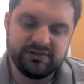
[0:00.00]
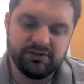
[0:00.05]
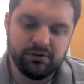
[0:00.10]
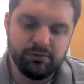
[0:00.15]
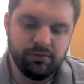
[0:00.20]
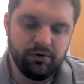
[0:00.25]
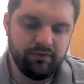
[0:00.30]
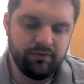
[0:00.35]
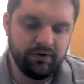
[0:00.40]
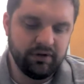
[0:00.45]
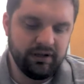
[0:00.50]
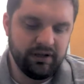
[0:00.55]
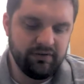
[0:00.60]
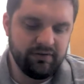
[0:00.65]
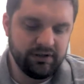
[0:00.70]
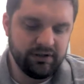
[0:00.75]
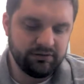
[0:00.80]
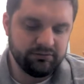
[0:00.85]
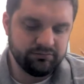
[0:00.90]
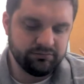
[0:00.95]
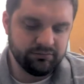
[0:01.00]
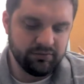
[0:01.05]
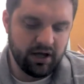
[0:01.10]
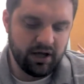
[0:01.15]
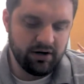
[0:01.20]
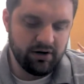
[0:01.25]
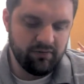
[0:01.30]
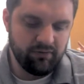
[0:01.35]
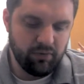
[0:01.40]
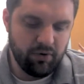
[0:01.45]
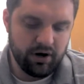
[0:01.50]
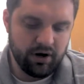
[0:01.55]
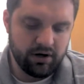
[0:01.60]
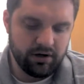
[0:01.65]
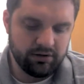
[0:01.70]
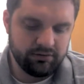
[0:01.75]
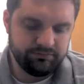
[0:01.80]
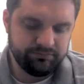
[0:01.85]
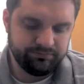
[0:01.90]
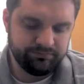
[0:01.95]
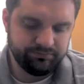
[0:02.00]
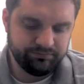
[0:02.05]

suitable for living, not enough water.